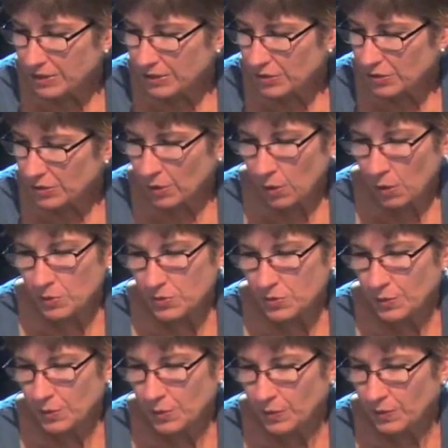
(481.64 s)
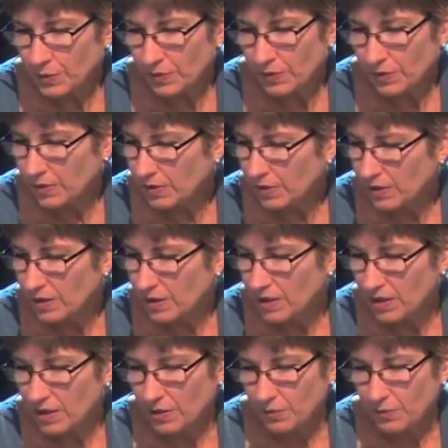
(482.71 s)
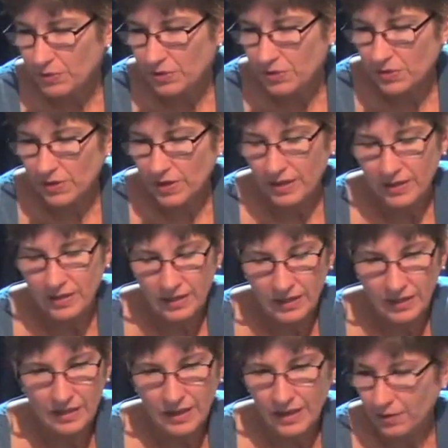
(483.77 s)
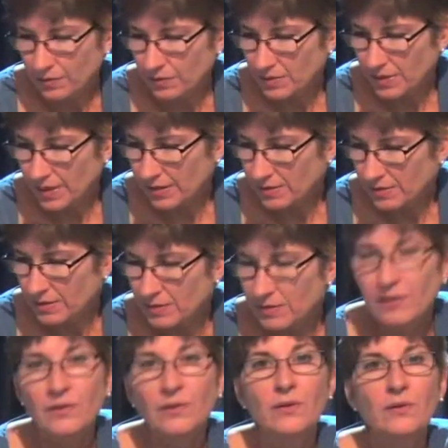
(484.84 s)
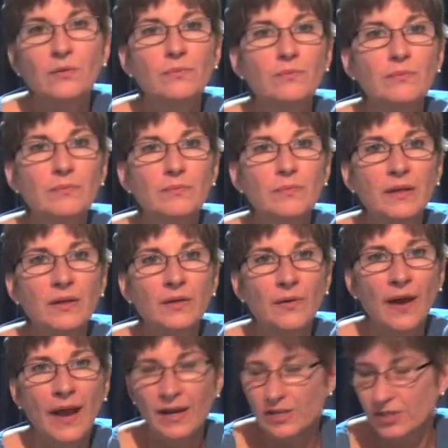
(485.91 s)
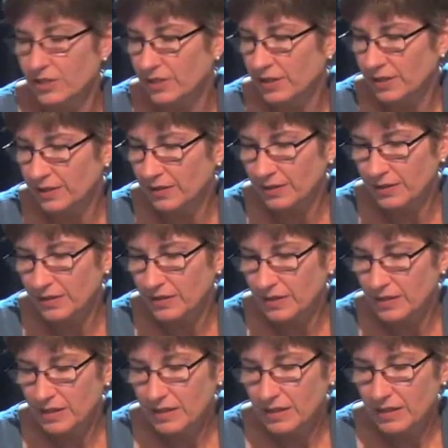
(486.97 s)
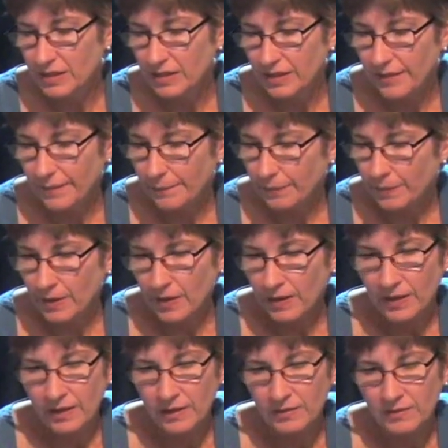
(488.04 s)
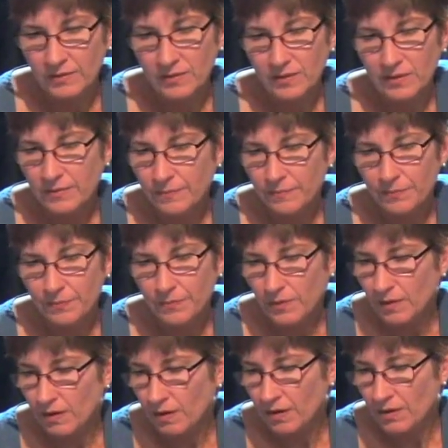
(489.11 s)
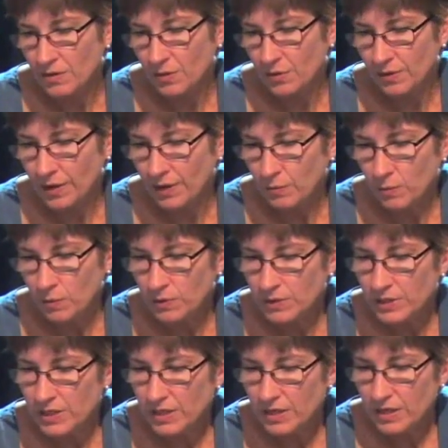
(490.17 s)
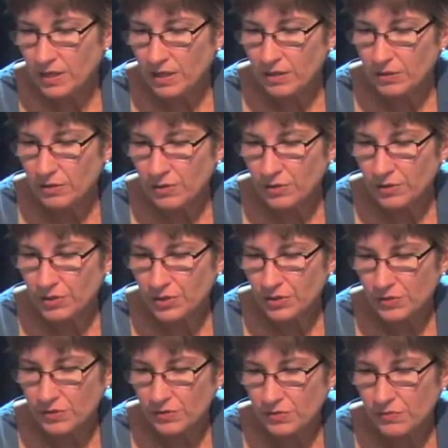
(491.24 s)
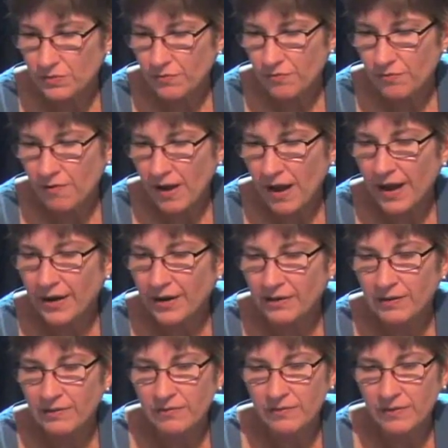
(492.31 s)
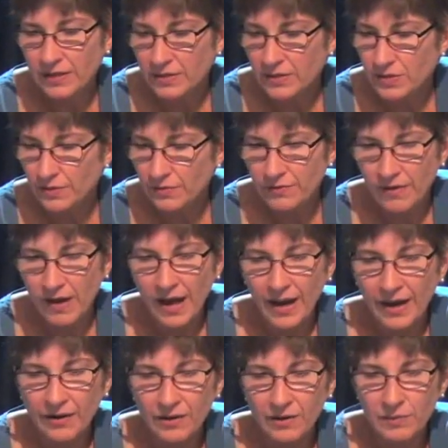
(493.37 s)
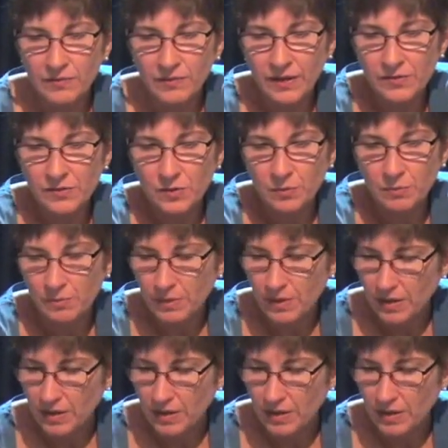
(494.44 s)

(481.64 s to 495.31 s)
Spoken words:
controls earth, which is kind of neat how this has this little interaction here. And I know that wood nurtures fire, it feeds the fire, and we've got some